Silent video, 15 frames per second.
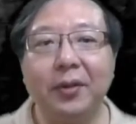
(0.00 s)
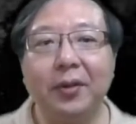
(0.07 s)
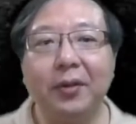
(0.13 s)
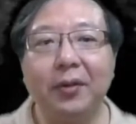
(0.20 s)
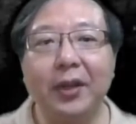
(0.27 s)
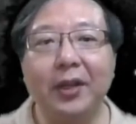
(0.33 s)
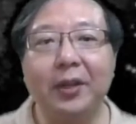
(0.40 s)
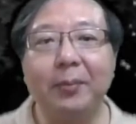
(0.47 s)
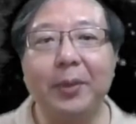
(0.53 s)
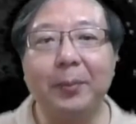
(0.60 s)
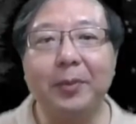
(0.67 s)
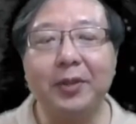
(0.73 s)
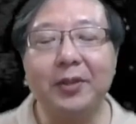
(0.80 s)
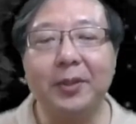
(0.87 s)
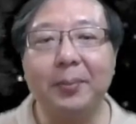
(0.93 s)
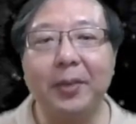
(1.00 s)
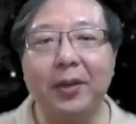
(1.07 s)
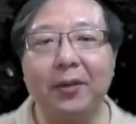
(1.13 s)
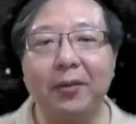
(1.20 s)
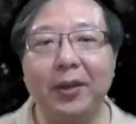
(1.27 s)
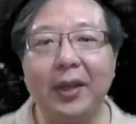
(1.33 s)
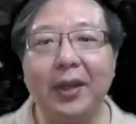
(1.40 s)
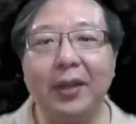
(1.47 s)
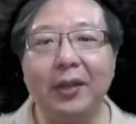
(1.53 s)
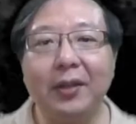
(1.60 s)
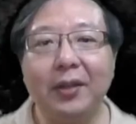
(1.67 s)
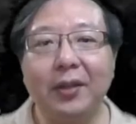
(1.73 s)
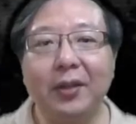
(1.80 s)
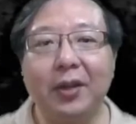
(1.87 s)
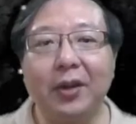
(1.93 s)
record baptism array
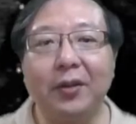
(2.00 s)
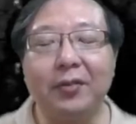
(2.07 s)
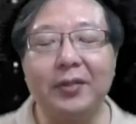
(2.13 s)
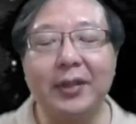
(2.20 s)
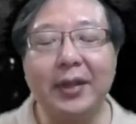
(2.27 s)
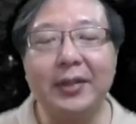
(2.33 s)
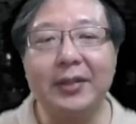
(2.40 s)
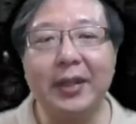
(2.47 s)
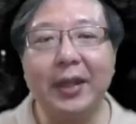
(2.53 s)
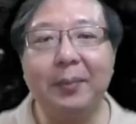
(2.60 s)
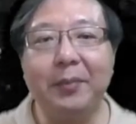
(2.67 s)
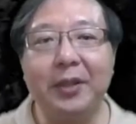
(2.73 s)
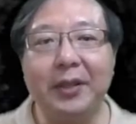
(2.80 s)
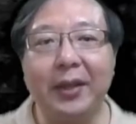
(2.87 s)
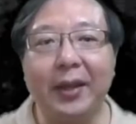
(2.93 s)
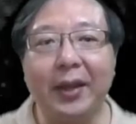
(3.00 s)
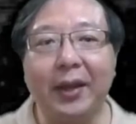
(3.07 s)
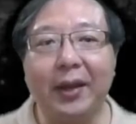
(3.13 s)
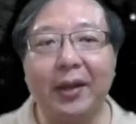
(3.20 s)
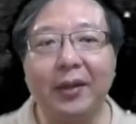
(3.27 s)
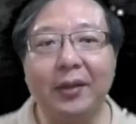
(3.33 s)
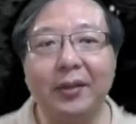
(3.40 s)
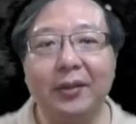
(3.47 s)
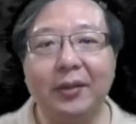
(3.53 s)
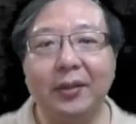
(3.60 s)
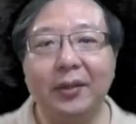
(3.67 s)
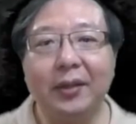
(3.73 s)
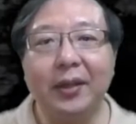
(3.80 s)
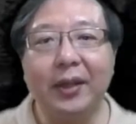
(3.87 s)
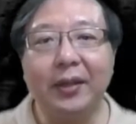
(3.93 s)
of size MDIR,
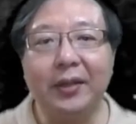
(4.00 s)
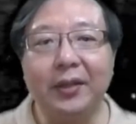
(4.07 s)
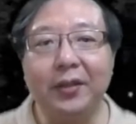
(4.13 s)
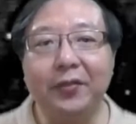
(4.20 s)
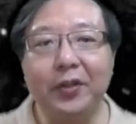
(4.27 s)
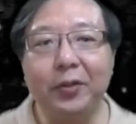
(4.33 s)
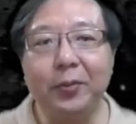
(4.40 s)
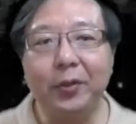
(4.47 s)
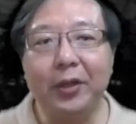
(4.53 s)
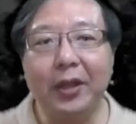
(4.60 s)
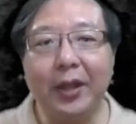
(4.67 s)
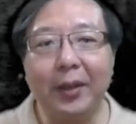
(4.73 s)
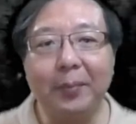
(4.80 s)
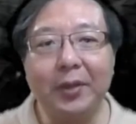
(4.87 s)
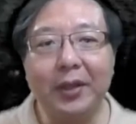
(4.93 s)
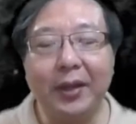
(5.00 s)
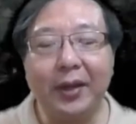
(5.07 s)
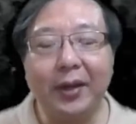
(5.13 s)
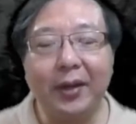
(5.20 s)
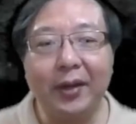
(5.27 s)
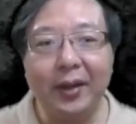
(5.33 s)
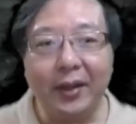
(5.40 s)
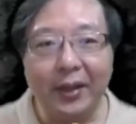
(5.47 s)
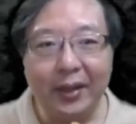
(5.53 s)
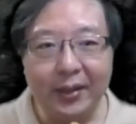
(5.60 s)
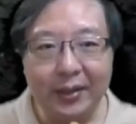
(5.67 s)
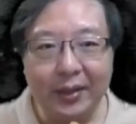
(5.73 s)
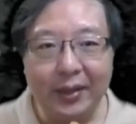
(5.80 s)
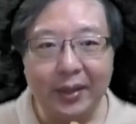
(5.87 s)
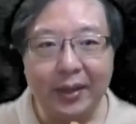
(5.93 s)
and the difference between MDIR and
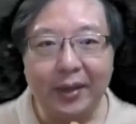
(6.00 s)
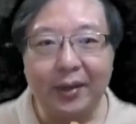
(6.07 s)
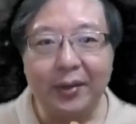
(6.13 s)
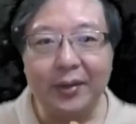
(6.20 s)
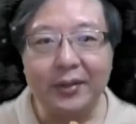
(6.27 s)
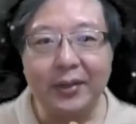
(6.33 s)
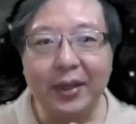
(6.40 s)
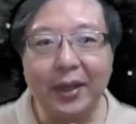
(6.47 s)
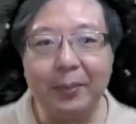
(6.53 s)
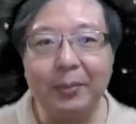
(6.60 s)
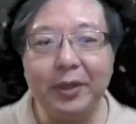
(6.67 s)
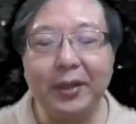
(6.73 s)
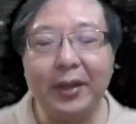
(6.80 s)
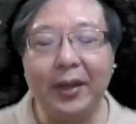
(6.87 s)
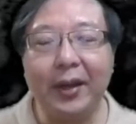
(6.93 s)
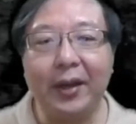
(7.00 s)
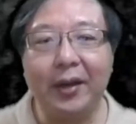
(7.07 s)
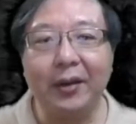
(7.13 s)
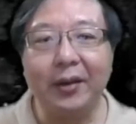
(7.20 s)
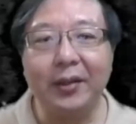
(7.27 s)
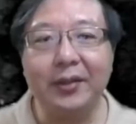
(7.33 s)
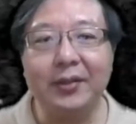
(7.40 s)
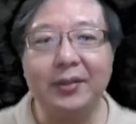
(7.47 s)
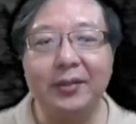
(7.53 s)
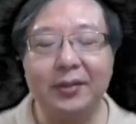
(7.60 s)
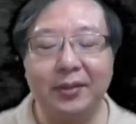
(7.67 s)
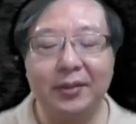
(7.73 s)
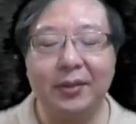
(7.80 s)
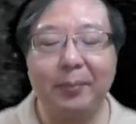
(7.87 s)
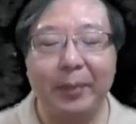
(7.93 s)
NDIR is MDIR is
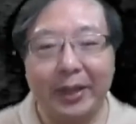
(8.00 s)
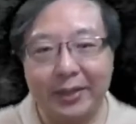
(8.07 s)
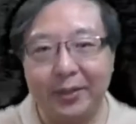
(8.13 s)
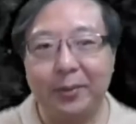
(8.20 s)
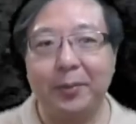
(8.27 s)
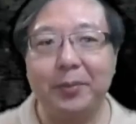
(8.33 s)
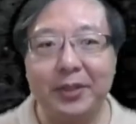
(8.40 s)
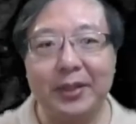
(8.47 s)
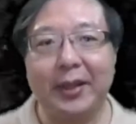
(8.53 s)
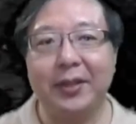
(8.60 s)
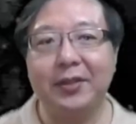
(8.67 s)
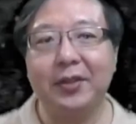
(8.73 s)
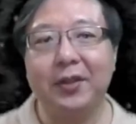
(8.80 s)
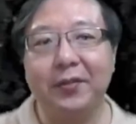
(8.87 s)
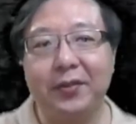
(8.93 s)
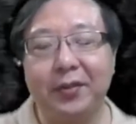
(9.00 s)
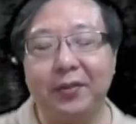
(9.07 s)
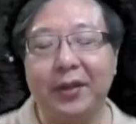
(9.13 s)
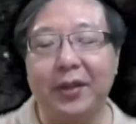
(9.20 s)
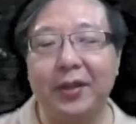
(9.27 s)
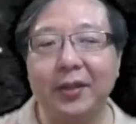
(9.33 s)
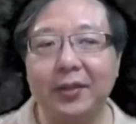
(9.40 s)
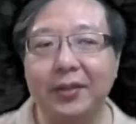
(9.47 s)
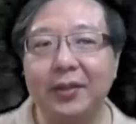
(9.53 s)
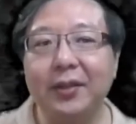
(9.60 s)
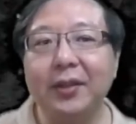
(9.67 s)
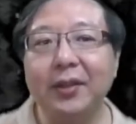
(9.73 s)
the maximum size of the records,